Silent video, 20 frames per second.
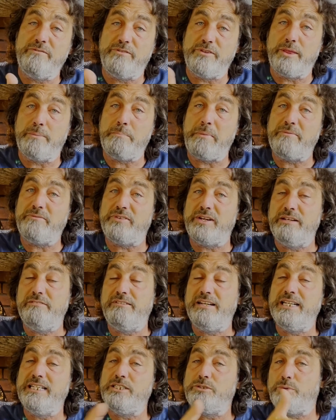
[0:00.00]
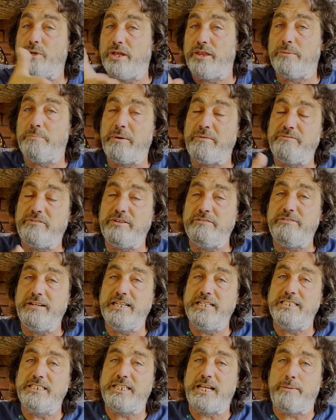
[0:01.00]
for the monthly readings. We've got the monthly
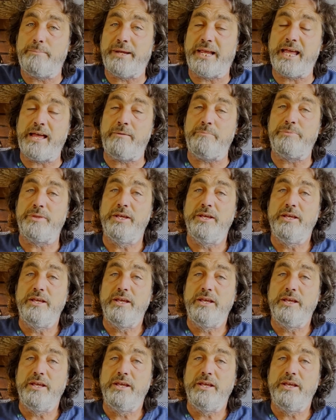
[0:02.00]
readings coming out.